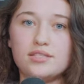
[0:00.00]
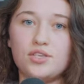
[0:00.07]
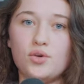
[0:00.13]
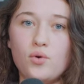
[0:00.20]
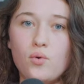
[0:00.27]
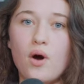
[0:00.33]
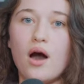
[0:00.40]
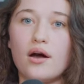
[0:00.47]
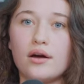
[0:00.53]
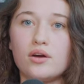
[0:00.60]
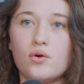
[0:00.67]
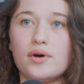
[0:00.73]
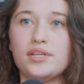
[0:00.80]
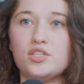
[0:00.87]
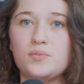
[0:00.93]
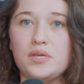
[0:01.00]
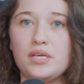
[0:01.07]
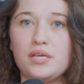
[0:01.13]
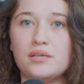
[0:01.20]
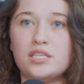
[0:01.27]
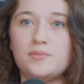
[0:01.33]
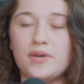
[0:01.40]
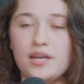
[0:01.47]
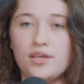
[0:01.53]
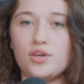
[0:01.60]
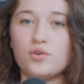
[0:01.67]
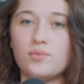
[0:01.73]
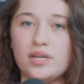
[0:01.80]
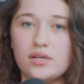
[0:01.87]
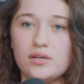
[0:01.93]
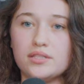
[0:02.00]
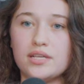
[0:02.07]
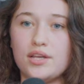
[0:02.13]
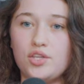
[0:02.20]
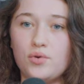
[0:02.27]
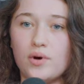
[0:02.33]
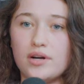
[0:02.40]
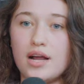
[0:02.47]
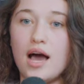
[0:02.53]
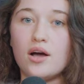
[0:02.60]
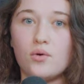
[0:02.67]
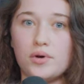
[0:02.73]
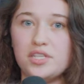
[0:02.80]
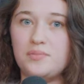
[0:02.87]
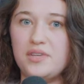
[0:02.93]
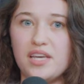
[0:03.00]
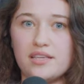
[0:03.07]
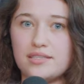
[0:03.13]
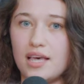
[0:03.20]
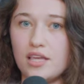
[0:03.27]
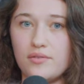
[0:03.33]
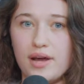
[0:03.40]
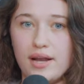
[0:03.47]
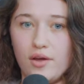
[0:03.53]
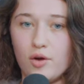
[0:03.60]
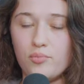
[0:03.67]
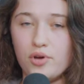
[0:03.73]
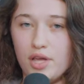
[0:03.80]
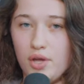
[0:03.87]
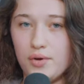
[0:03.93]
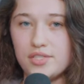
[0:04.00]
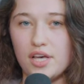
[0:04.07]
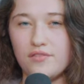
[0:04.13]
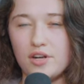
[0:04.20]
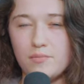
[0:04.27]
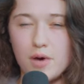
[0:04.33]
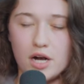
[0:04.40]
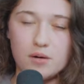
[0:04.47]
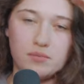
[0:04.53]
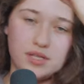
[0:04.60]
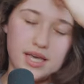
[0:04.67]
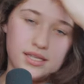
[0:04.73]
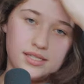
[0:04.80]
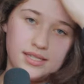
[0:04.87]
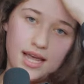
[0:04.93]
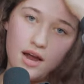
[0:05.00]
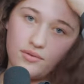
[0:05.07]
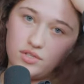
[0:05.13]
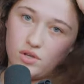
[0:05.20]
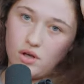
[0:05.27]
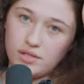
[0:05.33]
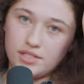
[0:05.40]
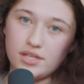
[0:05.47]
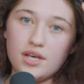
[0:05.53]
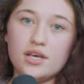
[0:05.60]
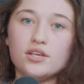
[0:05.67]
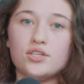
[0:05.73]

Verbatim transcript: you are going to be spinning your wheels and you are not going to be accelerating or putting yourself in a better place to get results.